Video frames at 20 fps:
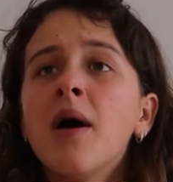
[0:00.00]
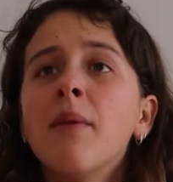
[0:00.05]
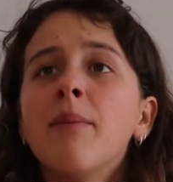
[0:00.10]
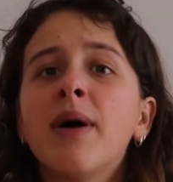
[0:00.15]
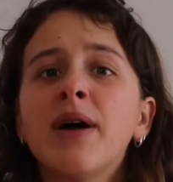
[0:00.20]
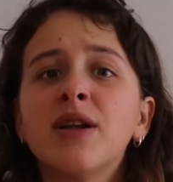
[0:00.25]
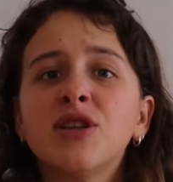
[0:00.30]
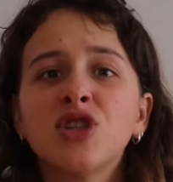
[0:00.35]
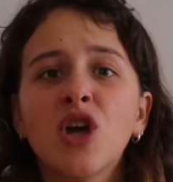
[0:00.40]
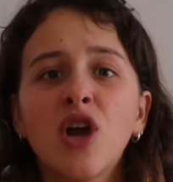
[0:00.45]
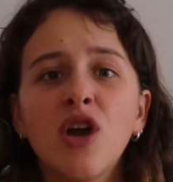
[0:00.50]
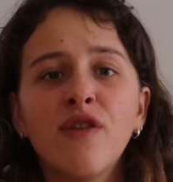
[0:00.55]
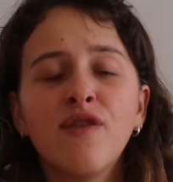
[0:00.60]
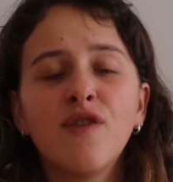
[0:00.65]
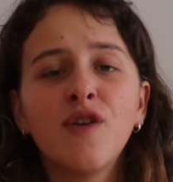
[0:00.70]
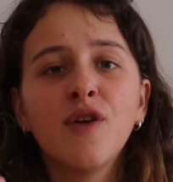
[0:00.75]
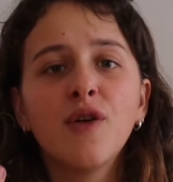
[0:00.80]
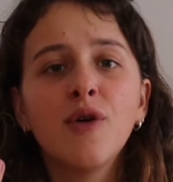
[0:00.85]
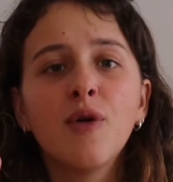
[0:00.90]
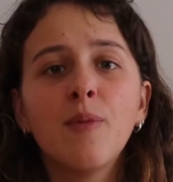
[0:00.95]
But so if
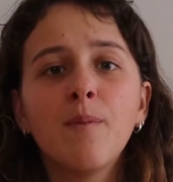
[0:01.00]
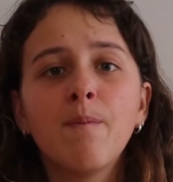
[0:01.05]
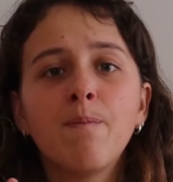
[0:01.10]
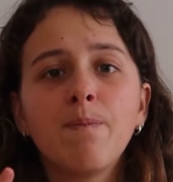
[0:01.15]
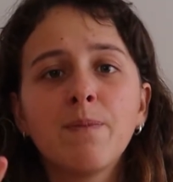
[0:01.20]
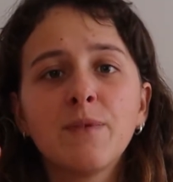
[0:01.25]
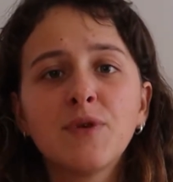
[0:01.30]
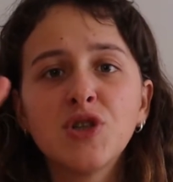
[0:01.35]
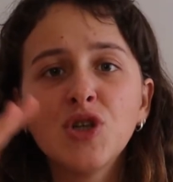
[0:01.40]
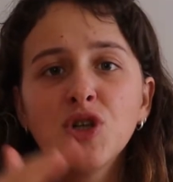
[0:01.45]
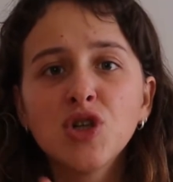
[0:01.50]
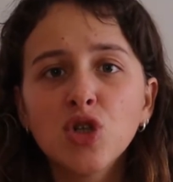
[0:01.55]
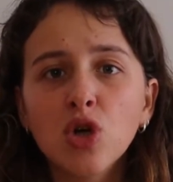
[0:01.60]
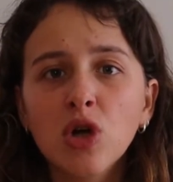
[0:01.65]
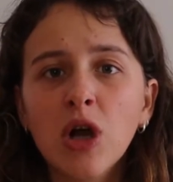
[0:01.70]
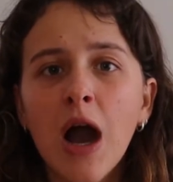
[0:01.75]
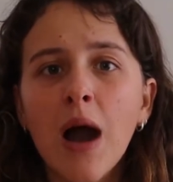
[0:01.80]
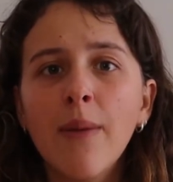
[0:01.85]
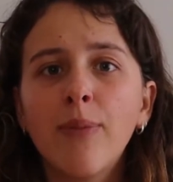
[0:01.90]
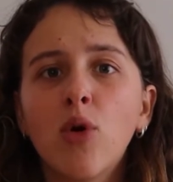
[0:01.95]
you choose your
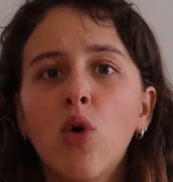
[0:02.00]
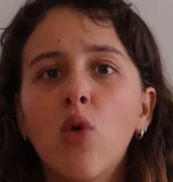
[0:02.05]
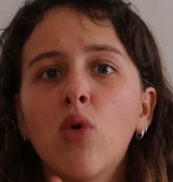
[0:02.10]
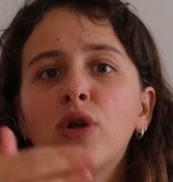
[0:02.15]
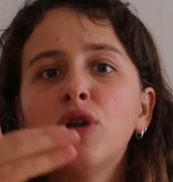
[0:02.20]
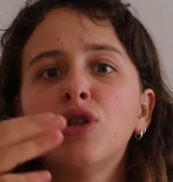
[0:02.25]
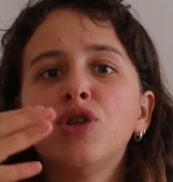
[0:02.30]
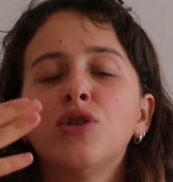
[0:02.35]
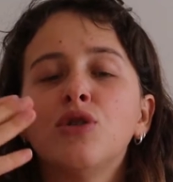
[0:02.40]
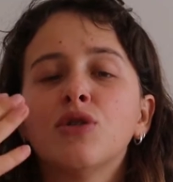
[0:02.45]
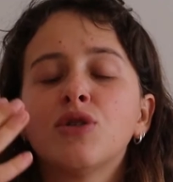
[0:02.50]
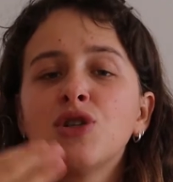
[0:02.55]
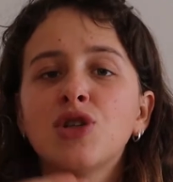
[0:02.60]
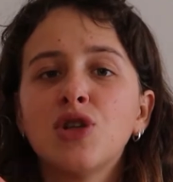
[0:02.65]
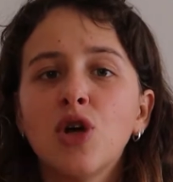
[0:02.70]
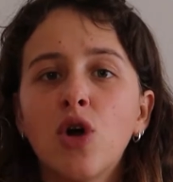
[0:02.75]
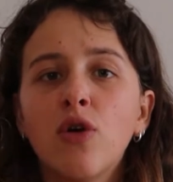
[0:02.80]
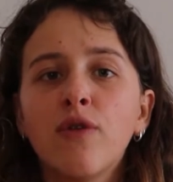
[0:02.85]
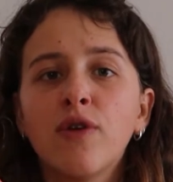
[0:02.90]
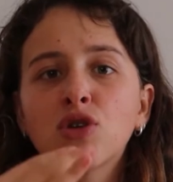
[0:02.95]
cup according to your
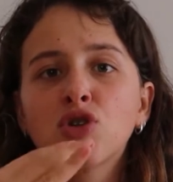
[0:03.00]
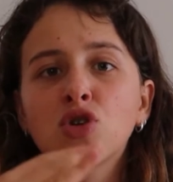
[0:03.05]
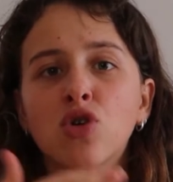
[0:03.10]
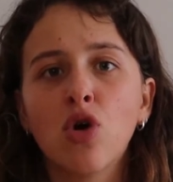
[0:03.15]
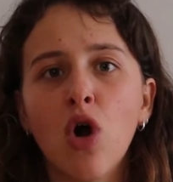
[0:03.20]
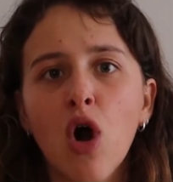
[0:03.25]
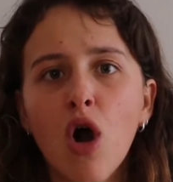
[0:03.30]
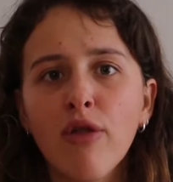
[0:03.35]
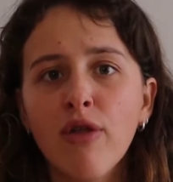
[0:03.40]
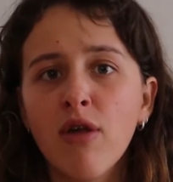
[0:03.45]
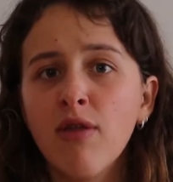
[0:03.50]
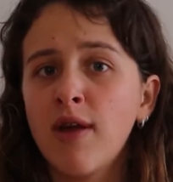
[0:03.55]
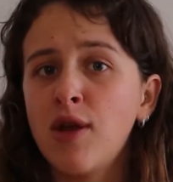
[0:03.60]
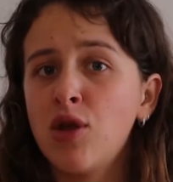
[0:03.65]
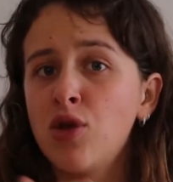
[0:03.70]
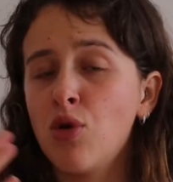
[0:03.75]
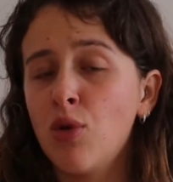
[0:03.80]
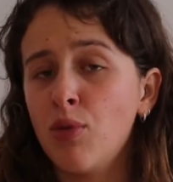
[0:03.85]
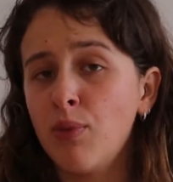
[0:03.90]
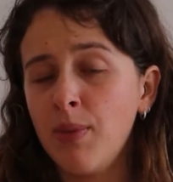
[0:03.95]
cervix rather
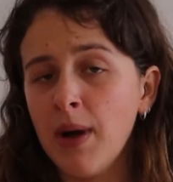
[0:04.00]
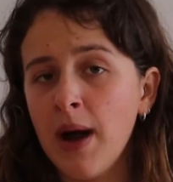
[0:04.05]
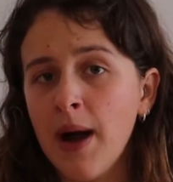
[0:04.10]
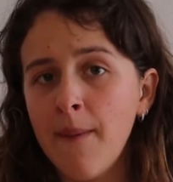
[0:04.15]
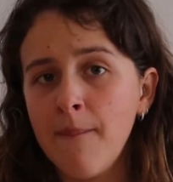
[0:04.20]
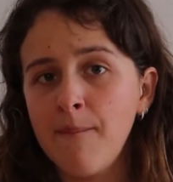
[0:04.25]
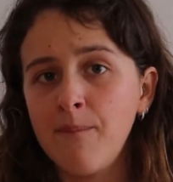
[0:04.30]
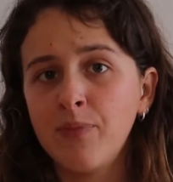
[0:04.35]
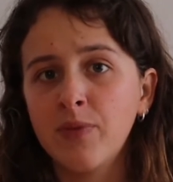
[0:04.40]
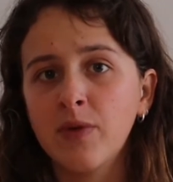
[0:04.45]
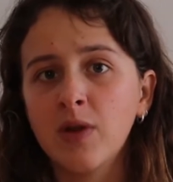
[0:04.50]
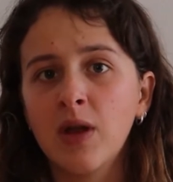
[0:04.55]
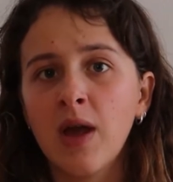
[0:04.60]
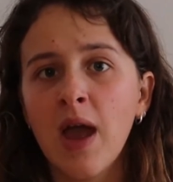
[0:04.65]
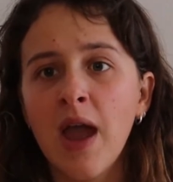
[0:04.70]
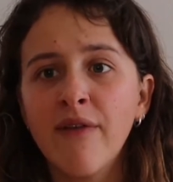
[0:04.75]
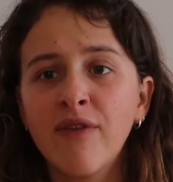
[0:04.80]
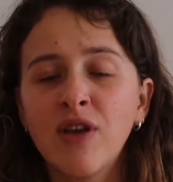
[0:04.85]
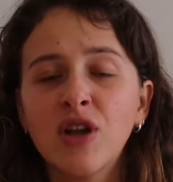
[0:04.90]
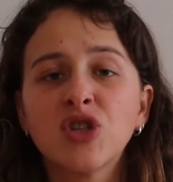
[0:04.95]
than your
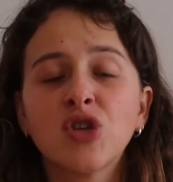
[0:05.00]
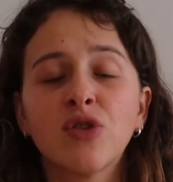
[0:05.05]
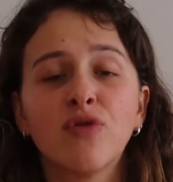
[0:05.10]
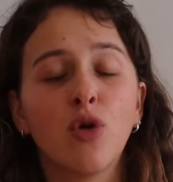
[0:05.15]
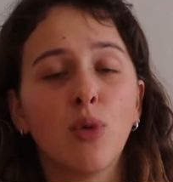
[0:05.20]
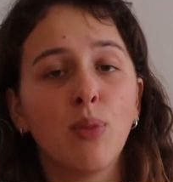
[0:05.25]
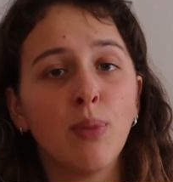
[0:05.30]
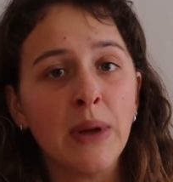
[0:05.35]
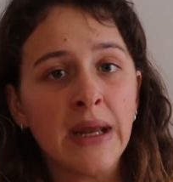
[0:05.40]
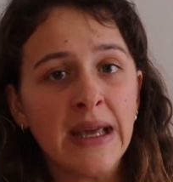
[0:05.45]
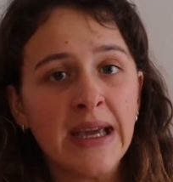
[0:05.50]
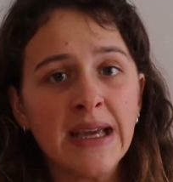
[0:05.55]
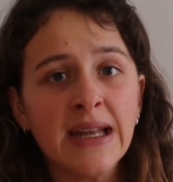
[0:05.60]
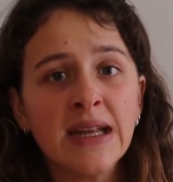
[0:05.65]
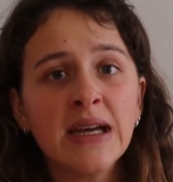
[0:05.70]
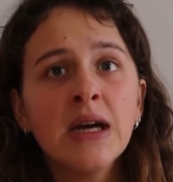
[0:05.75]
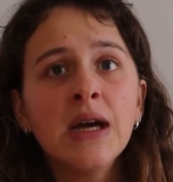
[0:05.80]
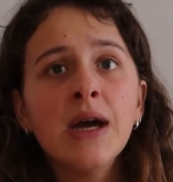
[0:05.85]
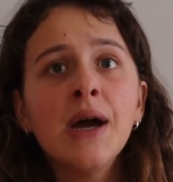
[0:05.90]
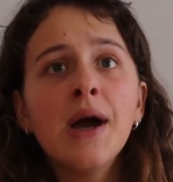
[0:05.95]
heaviness of your bleed,